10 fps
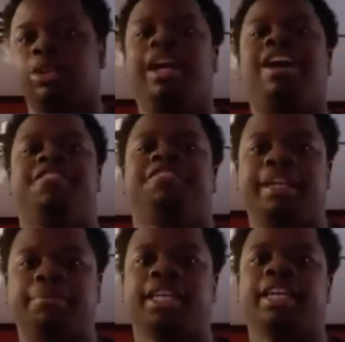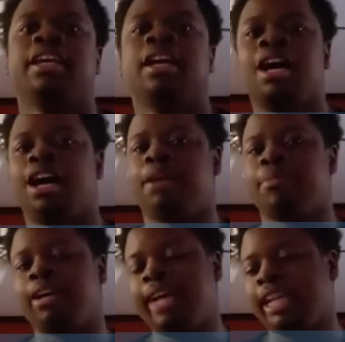our family. Our
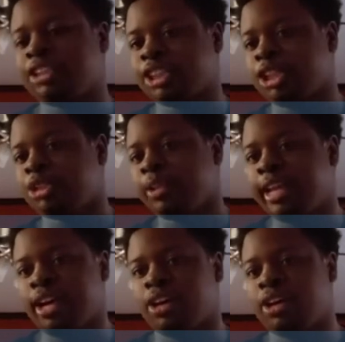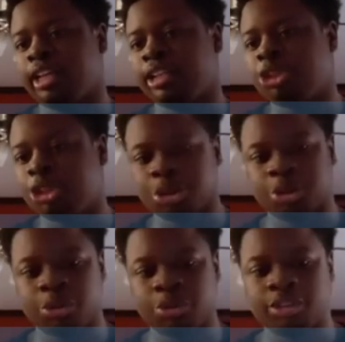mom has surgery on
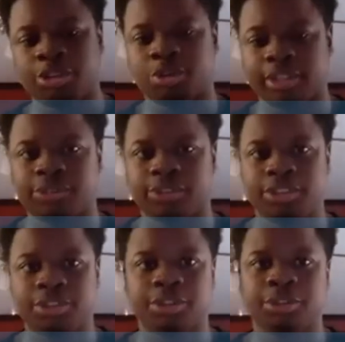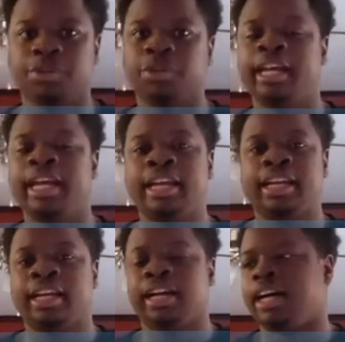June 2022.
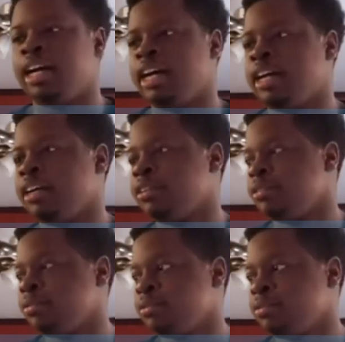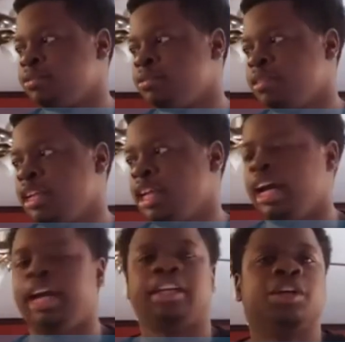
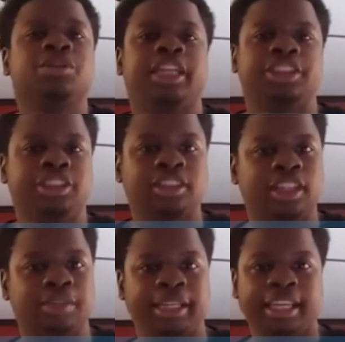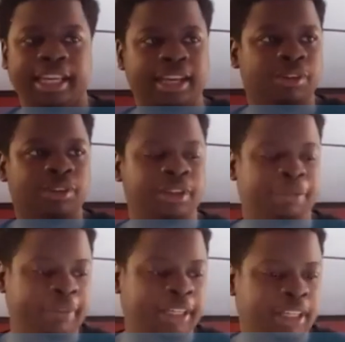I know that she's gonna be healed
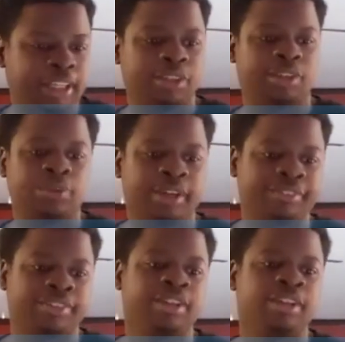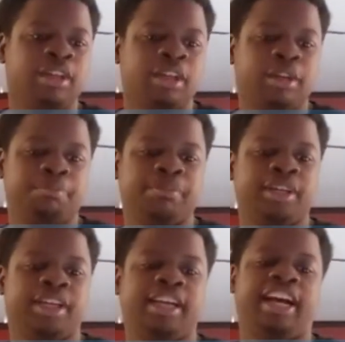and be good or whatever.
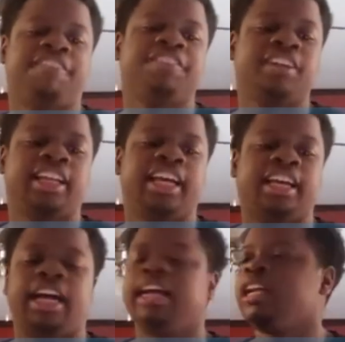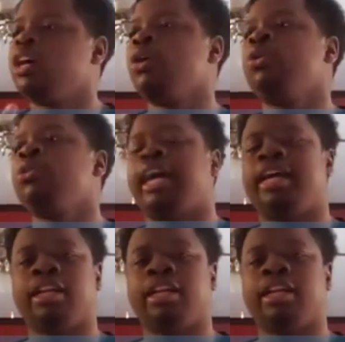But I feel like, I know,